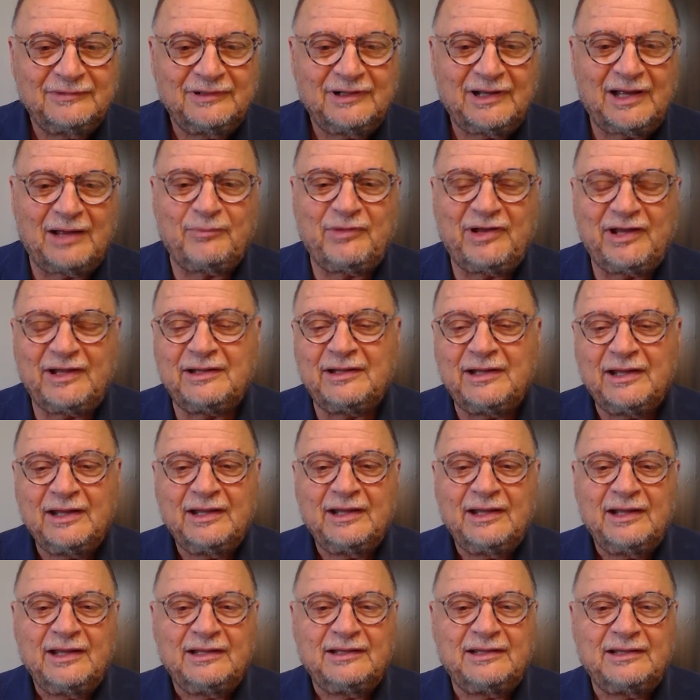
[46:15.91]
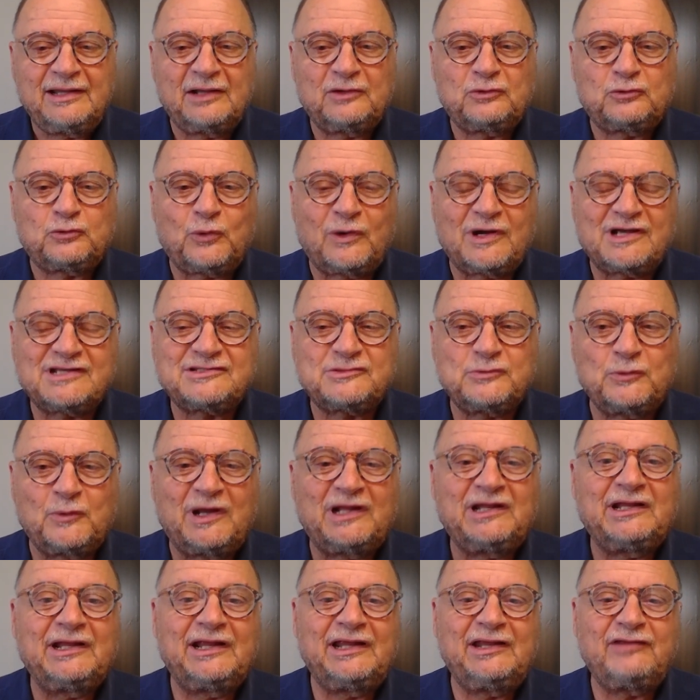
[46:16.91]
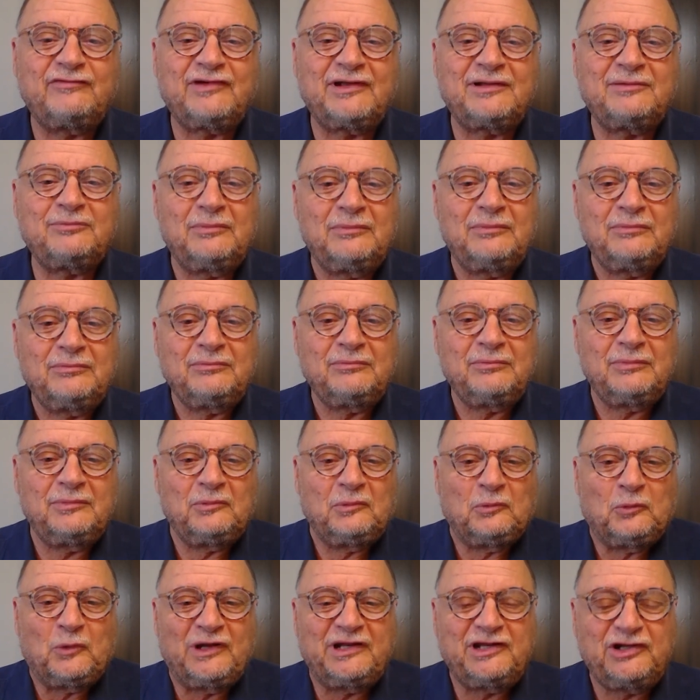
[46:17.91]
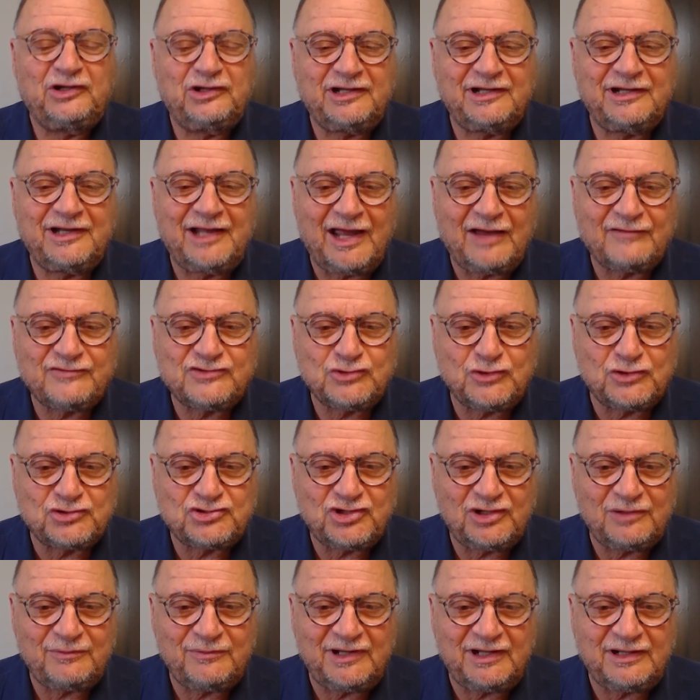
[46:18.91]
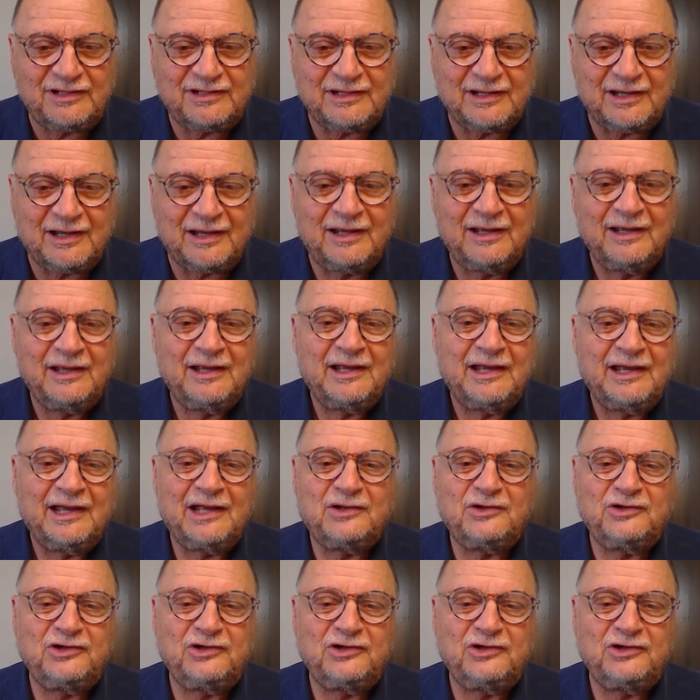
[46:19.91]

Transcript: I mean, that was when you didn't have social media and